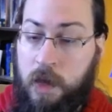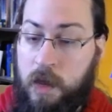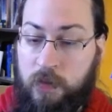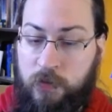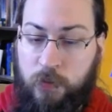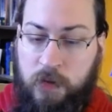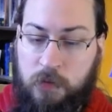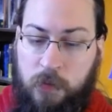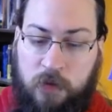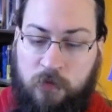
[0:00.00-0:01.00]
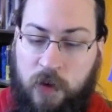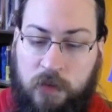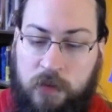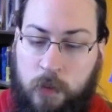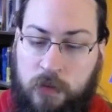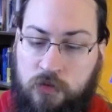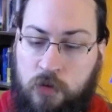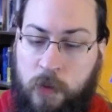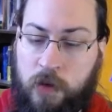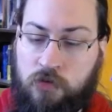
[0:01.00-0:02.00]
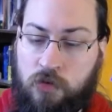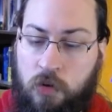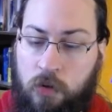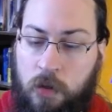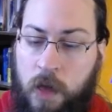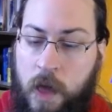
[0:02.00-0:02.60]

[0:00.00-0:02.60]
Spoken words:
They threatened me, and finally they withdrew my control,